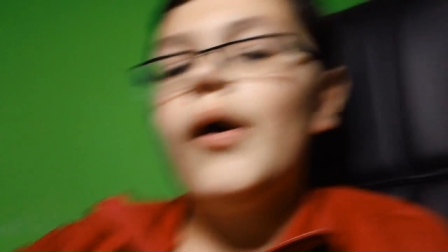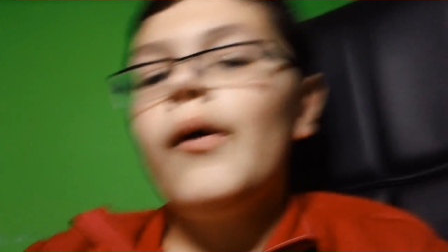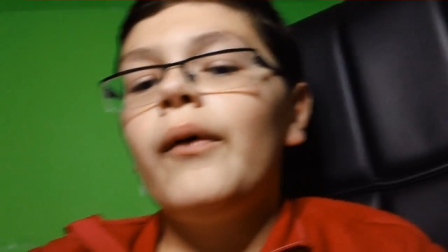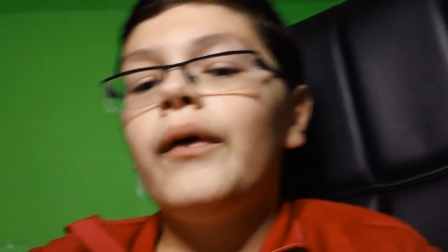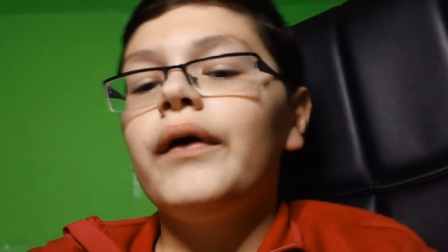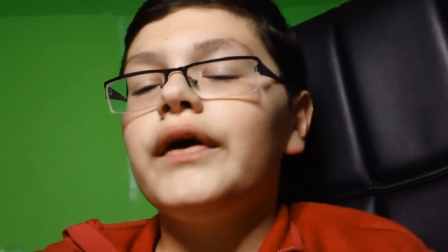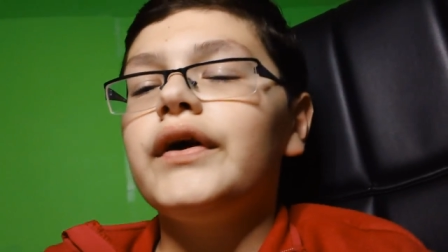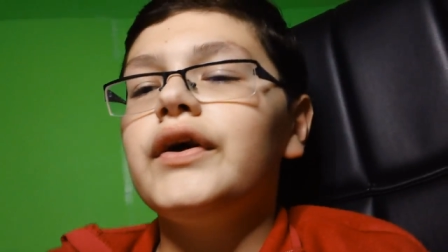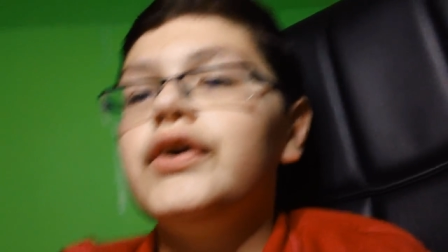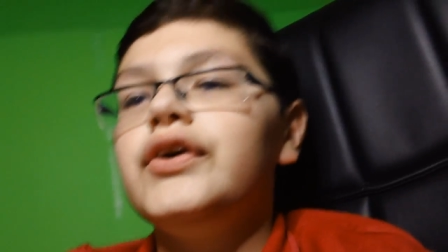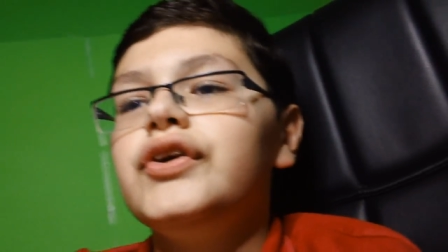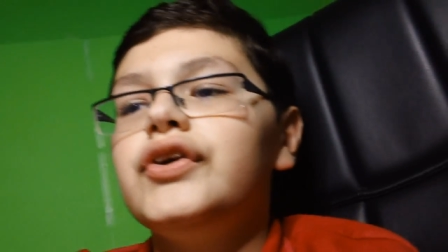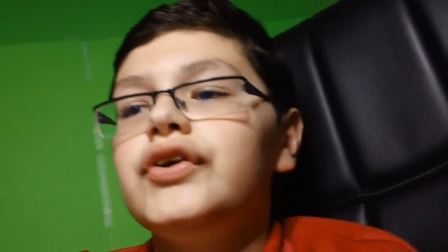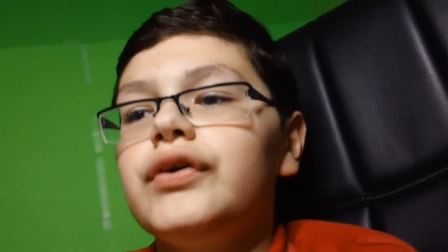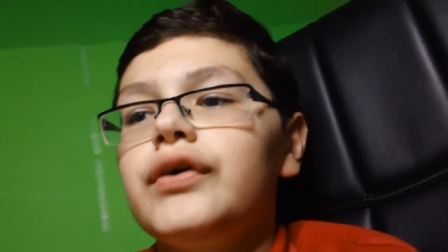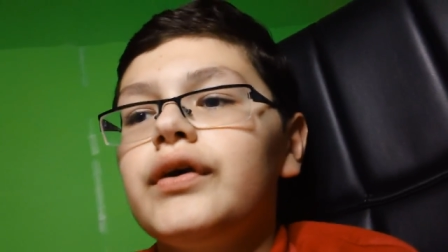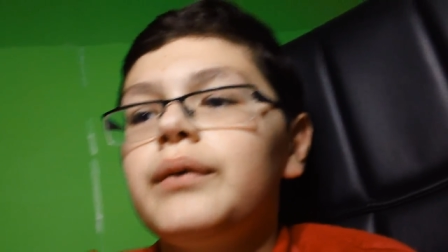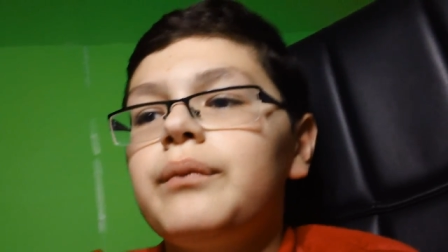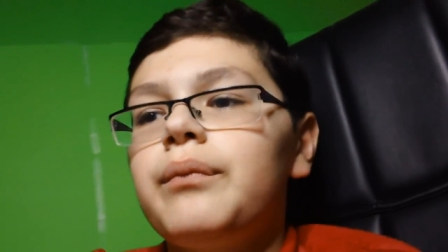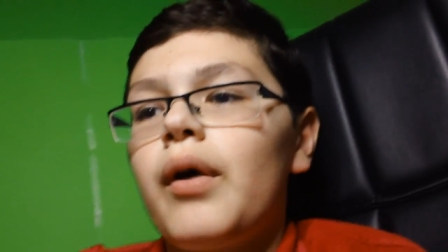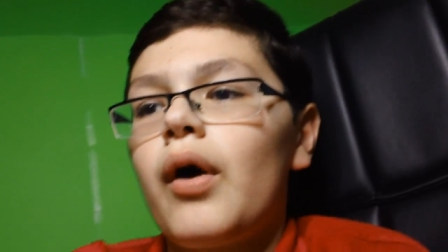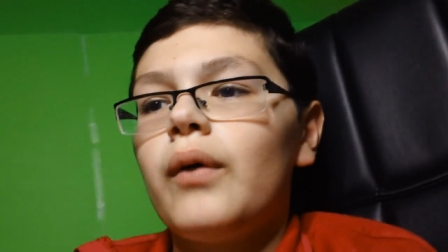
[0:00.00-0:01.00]
Well, they
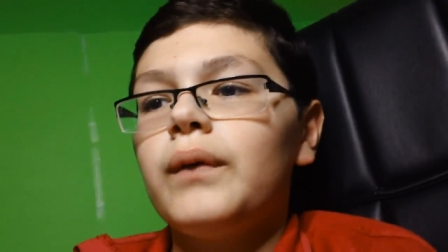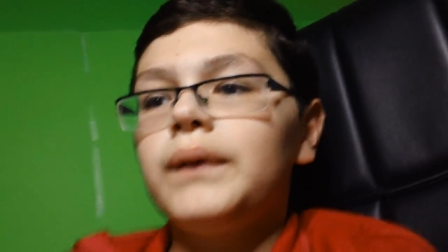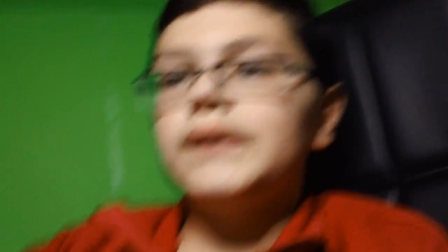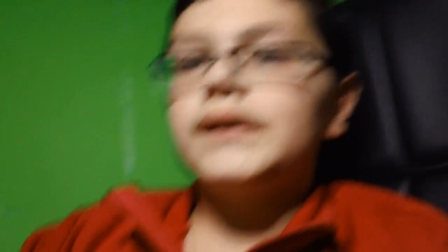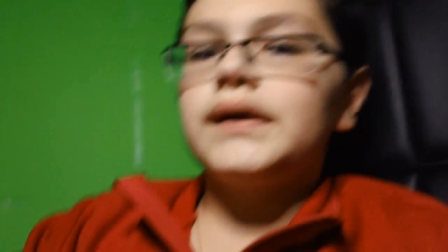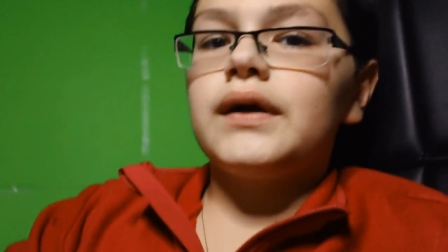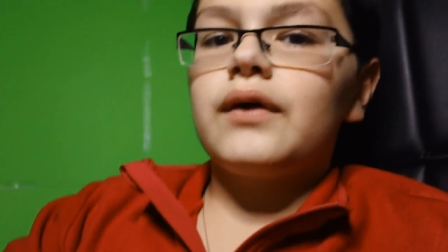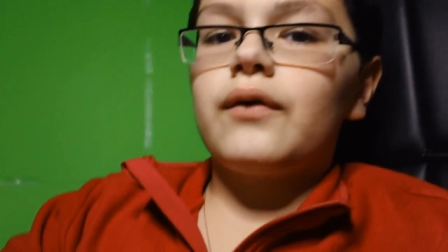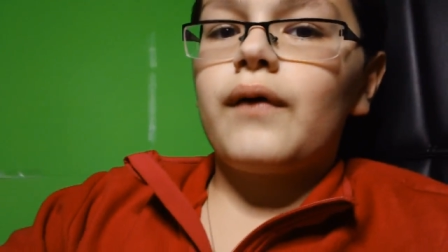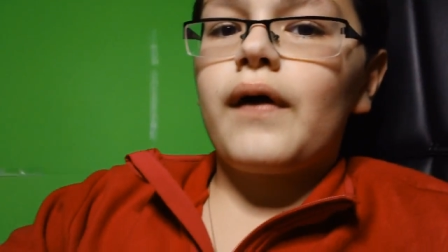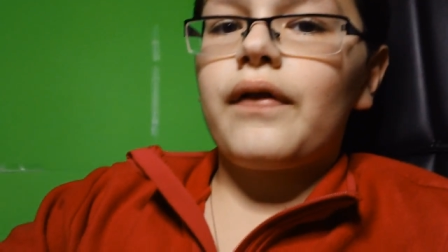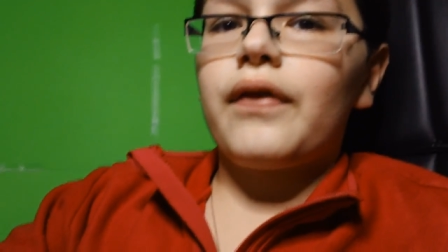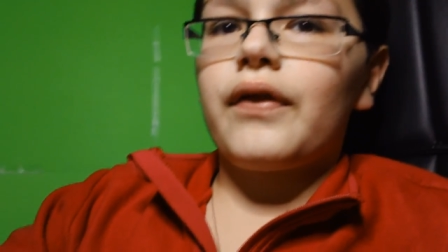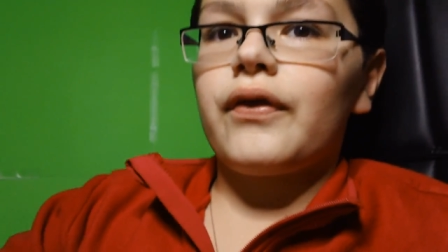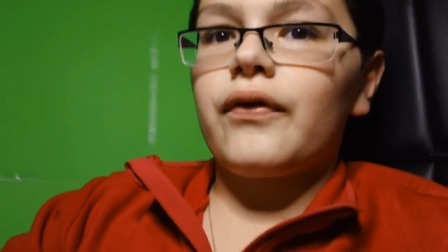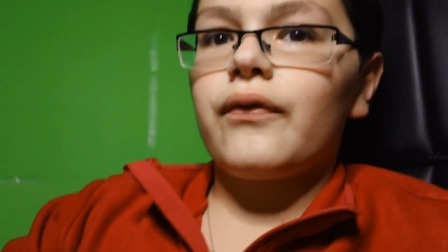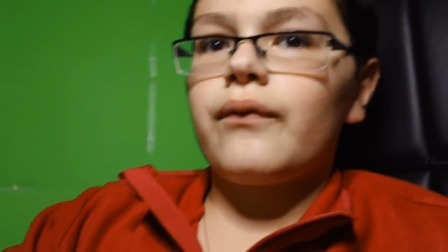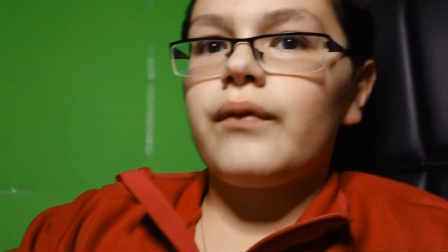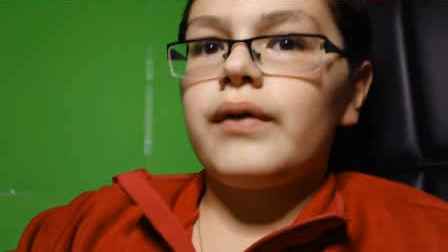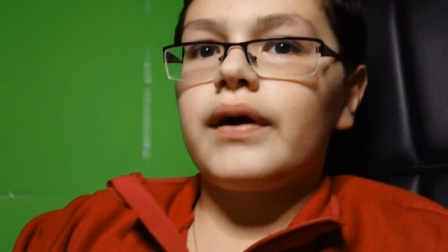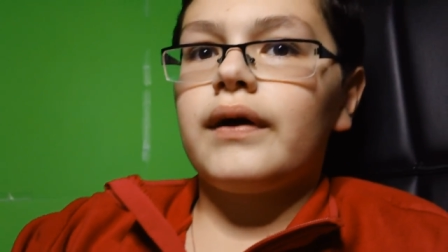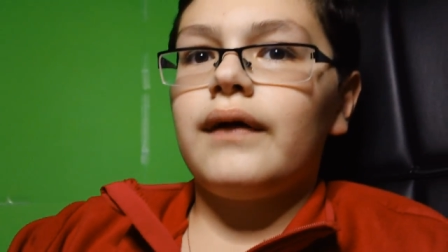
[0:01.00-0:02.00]
usually post it around the
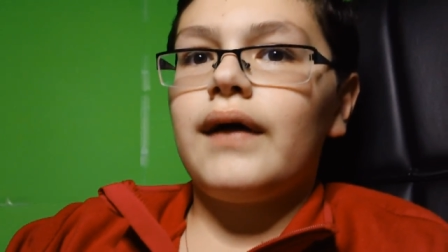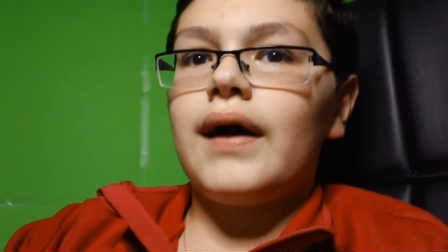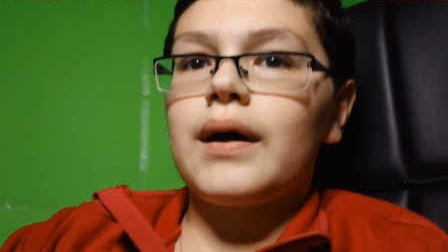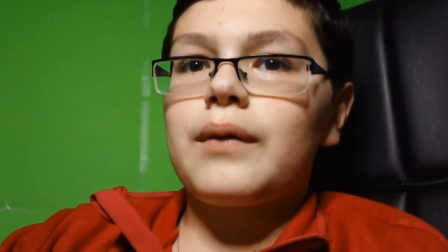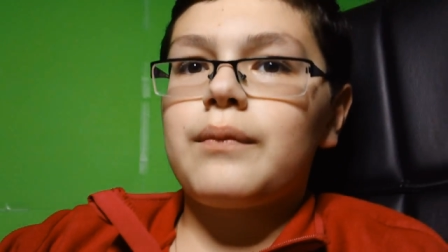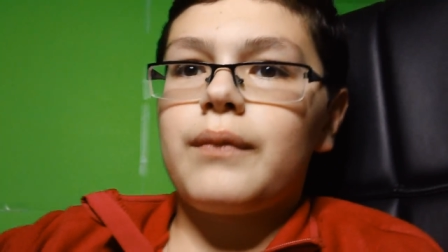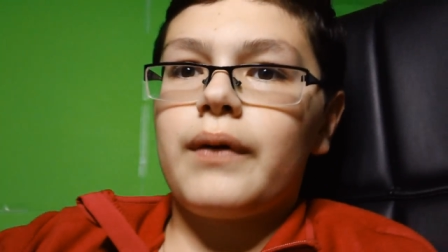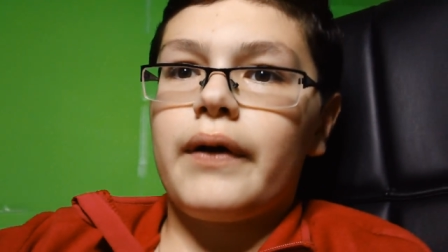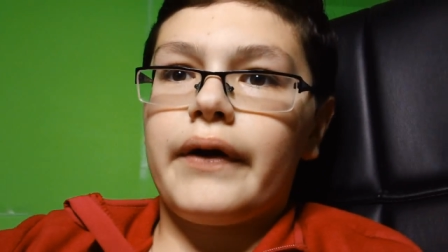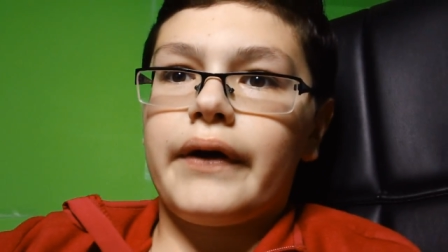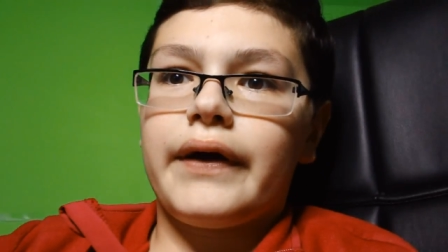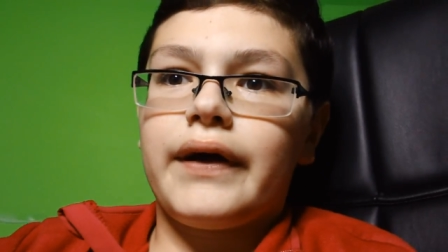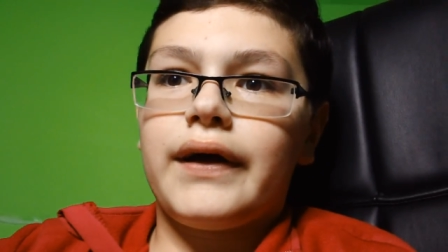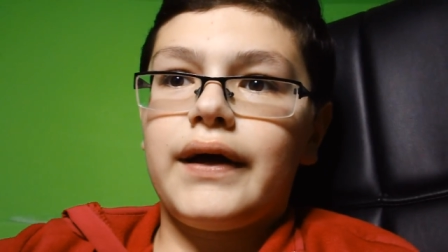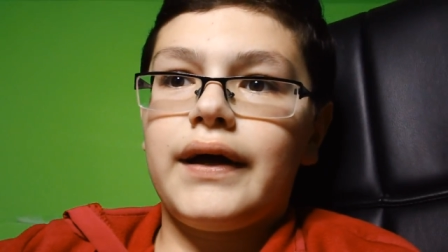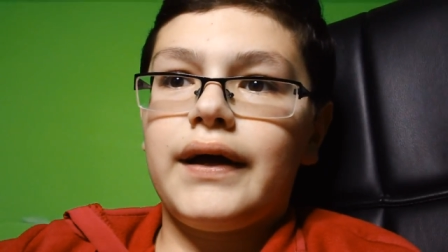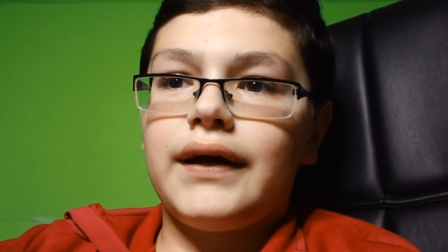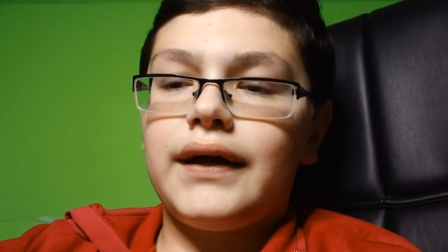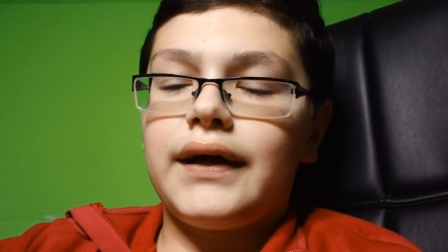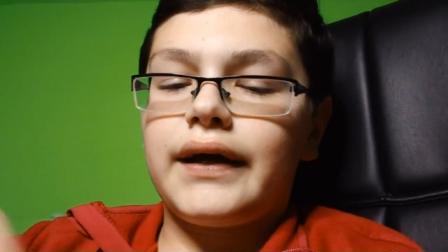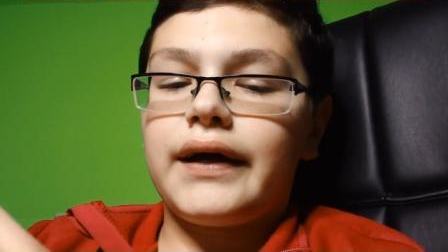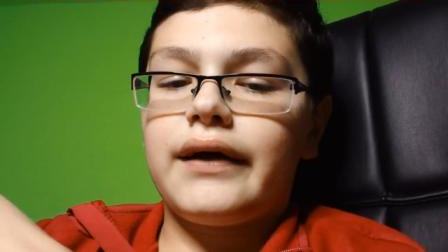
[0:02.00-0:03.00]
3 o'clock mark,
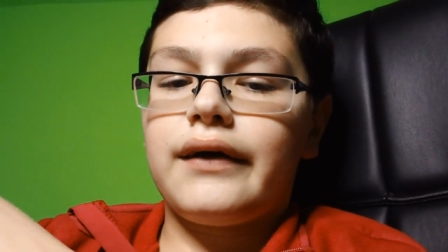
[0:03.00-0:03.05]
and I